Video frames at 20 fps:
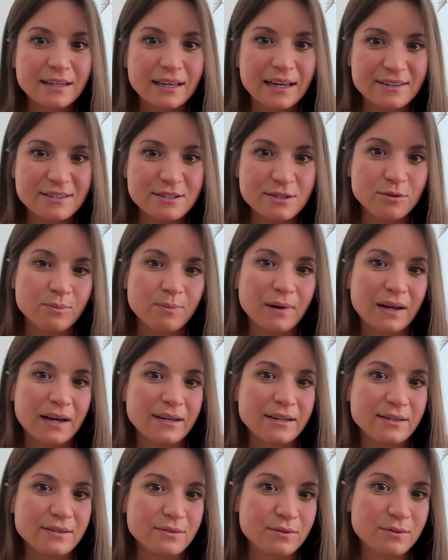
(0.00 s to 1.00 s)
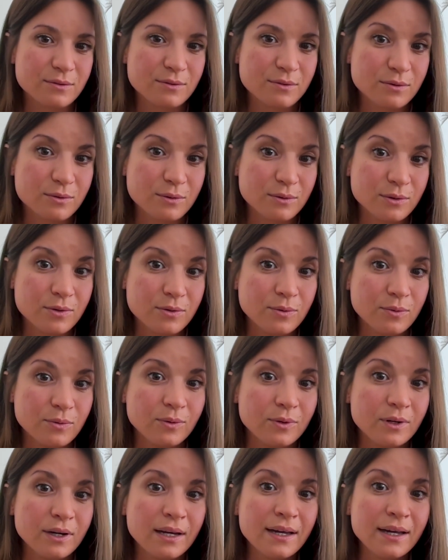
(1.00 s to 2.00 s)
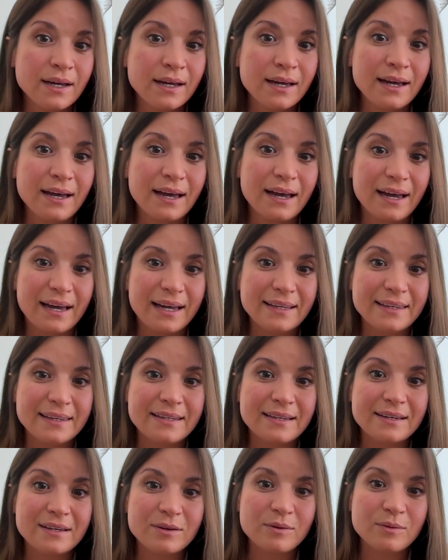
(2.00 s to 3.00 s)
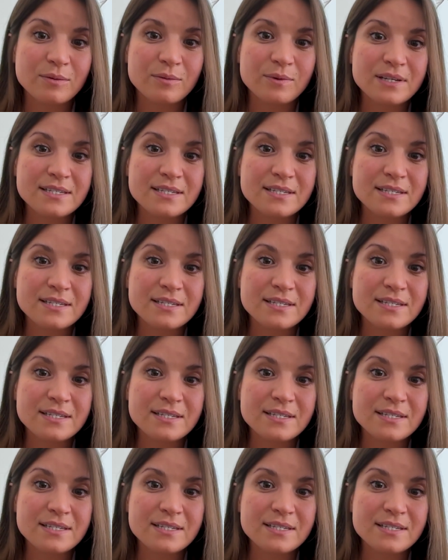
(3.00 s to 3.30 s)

it has to apply to you. And we